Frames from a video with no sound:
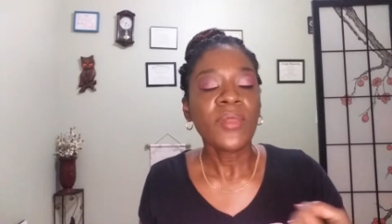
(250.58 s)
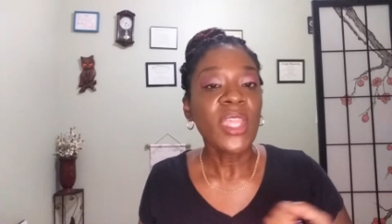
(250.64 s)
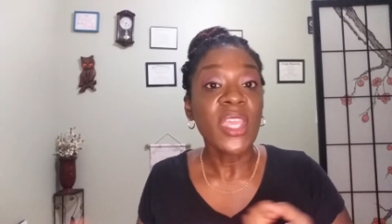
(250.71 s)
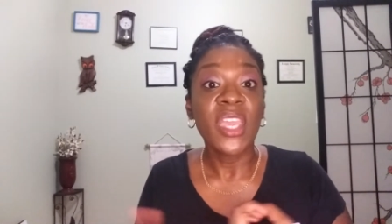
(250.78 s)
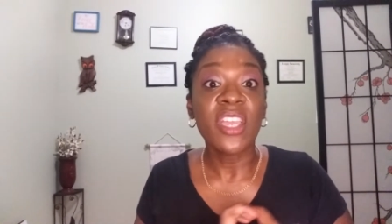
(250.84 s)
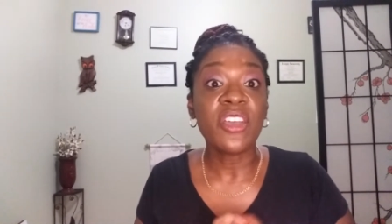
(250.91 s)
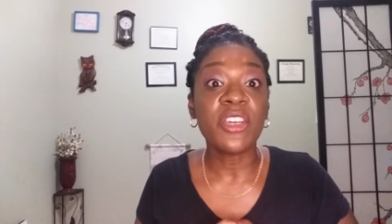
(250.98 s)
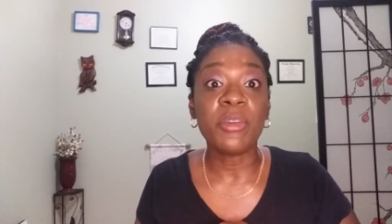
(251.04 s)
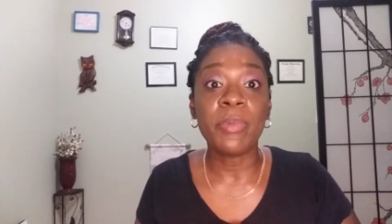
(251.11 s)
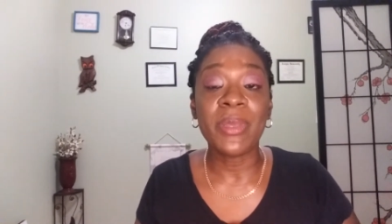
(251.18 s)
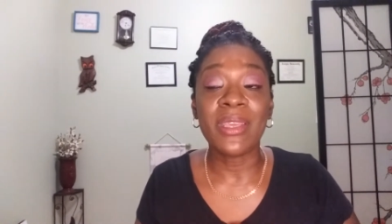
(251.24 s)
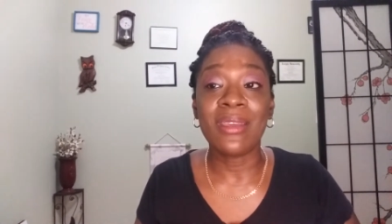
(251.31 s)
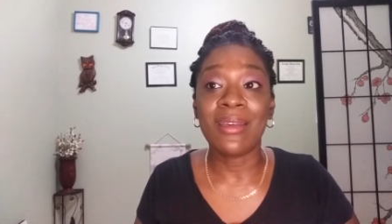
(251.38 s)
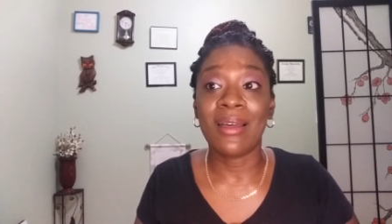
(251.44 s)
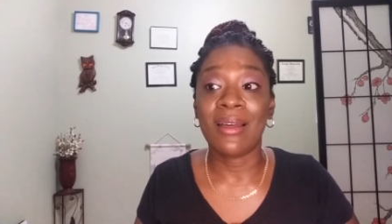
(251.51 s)
it could
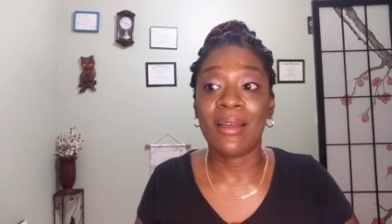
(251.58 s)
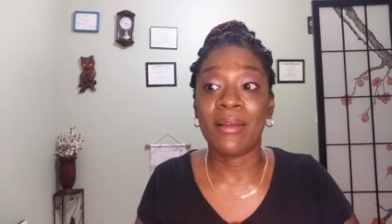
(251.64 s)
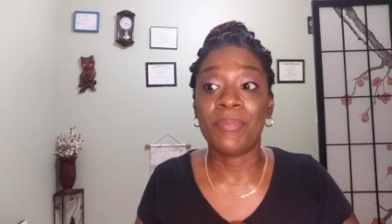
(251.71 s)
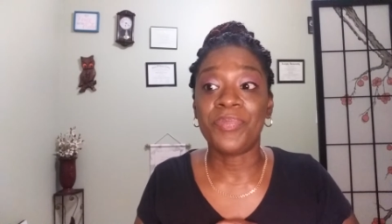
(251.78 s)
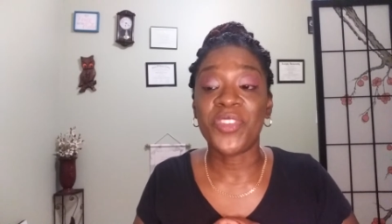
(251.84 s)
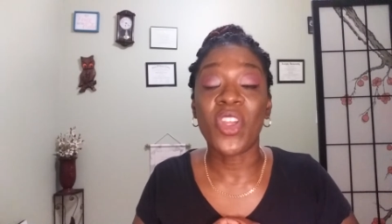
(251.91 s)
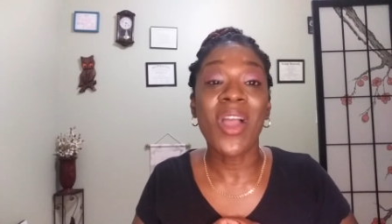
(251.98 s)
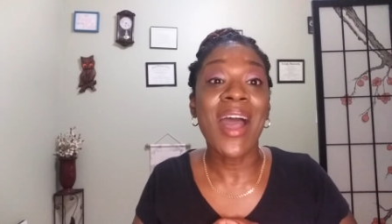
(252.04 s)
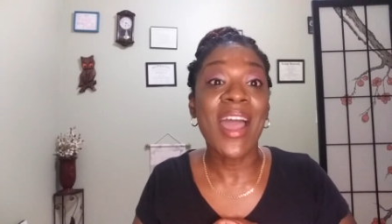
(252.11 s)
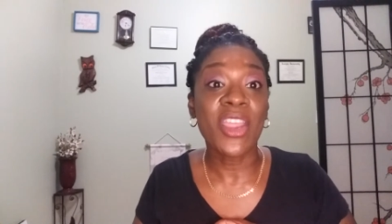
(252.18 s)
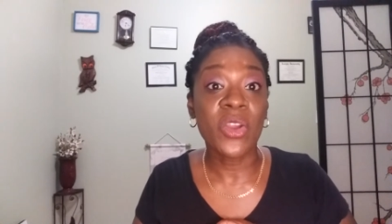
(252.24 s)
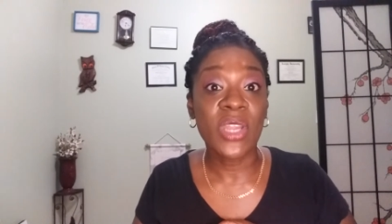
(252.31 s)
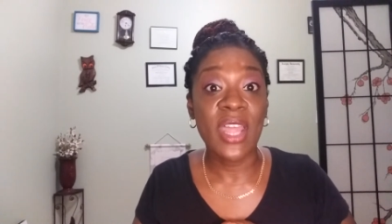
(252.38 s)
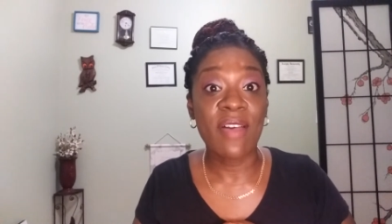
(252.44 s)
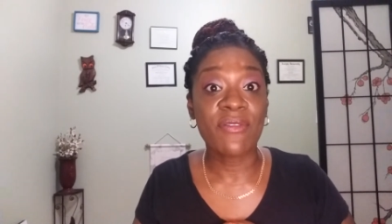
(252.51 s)
be um, your
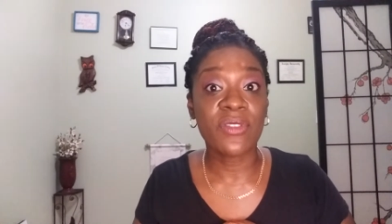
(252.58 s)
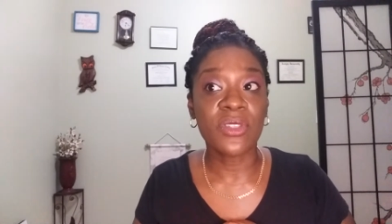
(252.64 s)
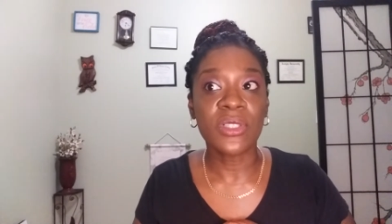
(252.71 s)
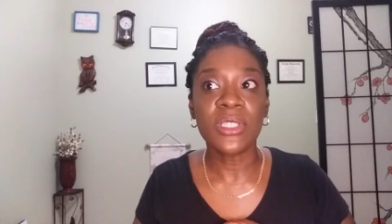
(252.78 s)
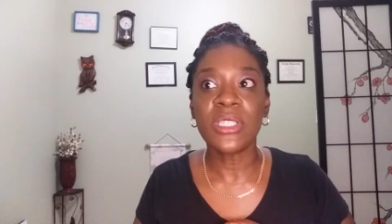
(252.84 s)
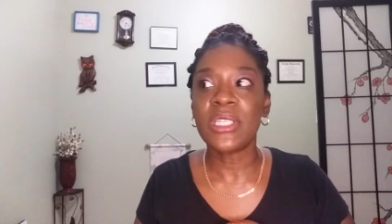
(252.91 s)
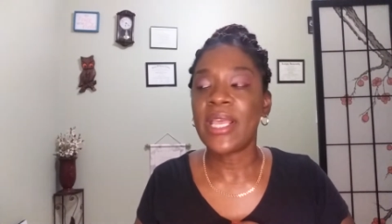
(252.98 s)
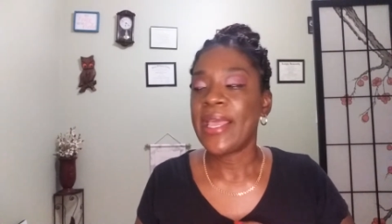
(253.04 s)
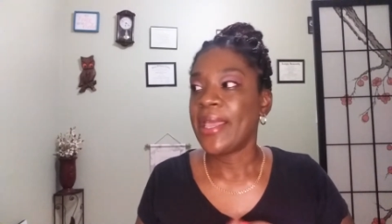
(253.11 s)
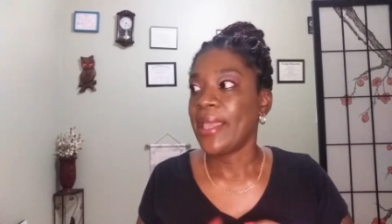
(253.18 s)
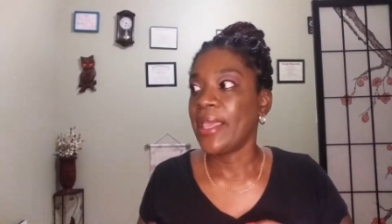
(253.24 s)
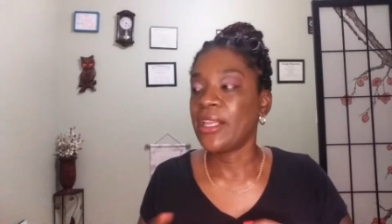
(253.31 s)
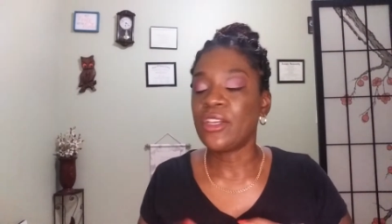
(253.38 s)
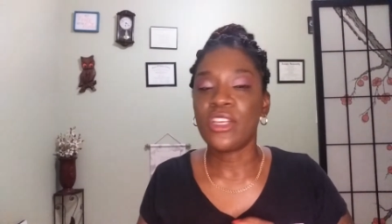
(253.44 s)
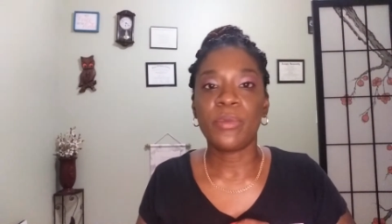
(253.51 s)
iron levels,
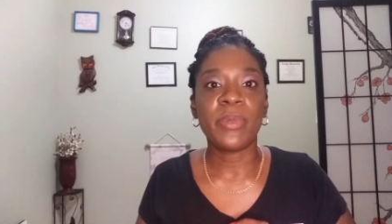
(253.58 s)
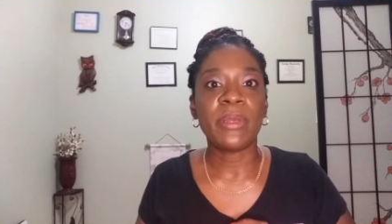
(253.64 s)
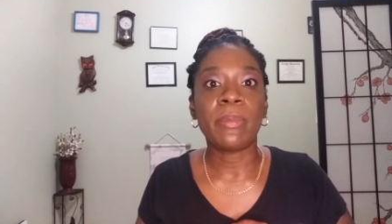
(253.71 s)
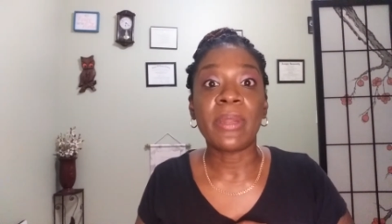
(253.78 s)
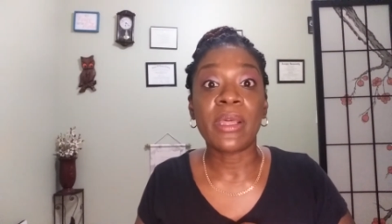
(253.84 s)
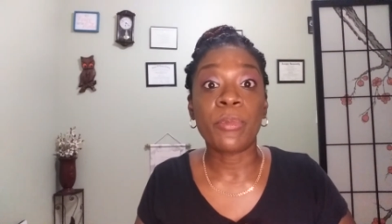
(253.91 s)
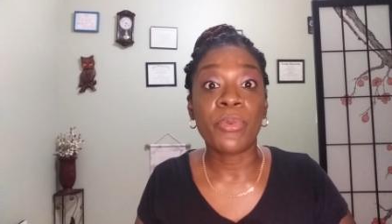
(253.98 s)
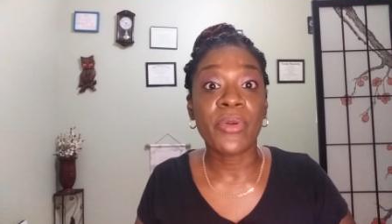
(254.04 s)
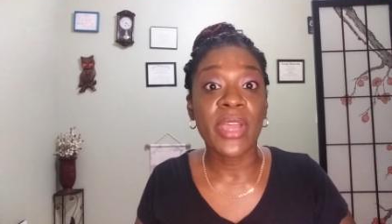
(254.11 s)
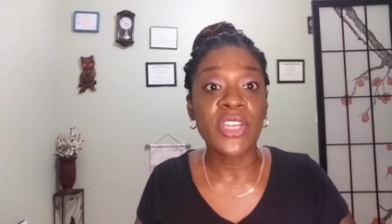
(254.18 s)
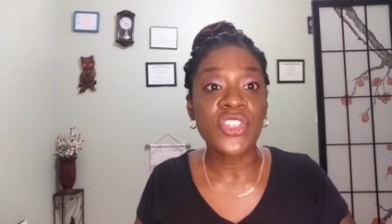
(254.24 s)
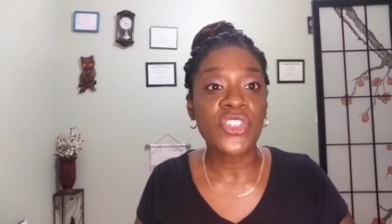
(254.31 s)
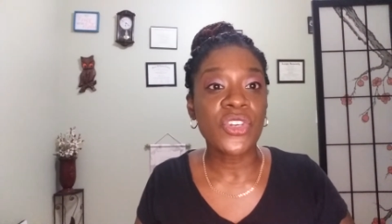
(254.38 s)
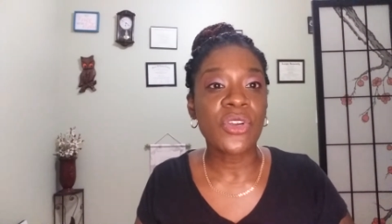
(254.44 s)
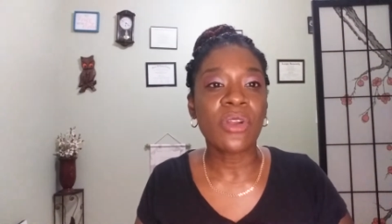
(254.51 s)
it could be blood
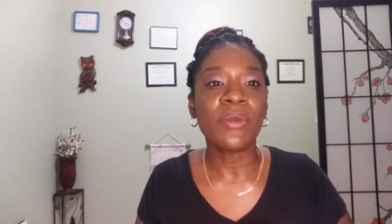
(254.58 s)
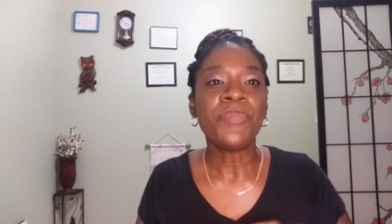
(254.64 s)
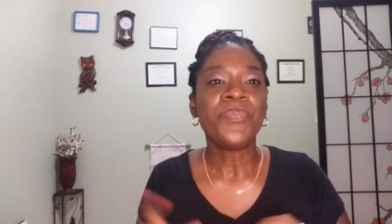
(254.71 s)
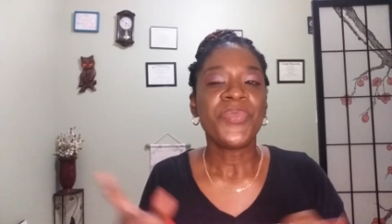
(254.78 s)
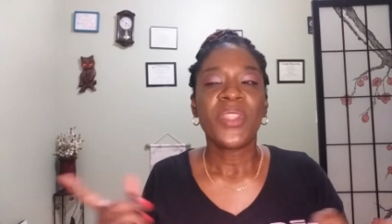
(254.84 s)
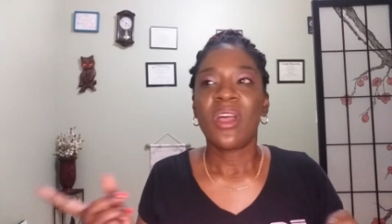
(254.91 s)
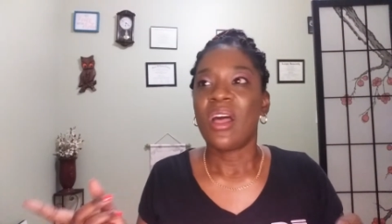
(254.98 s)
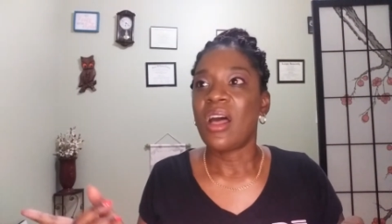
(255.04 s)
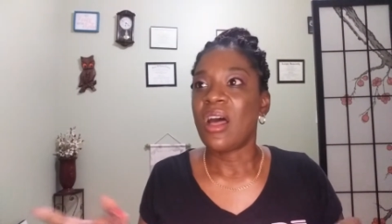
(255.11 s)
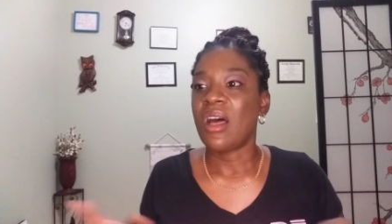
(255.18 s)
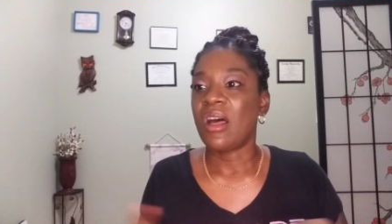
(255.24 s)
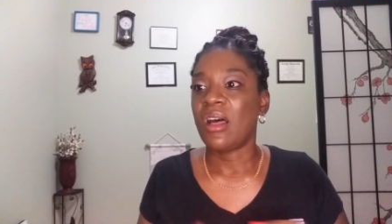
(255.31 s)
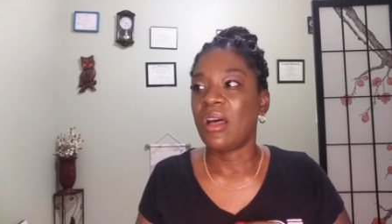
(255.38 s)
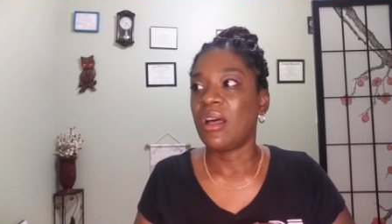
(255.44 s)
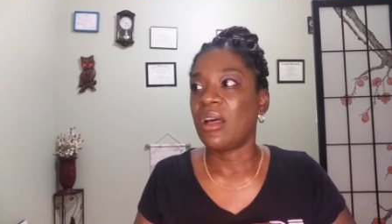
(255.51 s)
pressure,
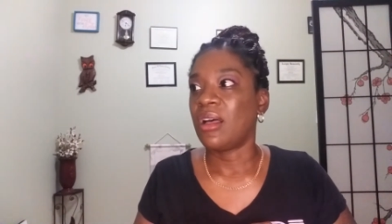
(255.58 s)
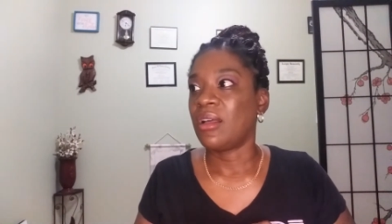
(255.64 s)
uh,